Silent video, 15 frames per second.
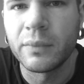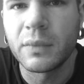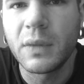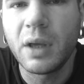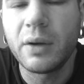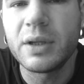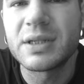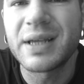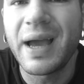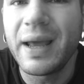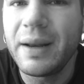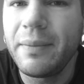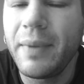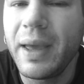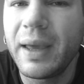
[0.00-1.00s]
You know, it's
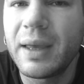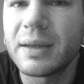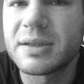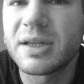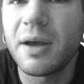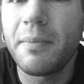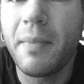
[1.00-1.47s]
kind of makes a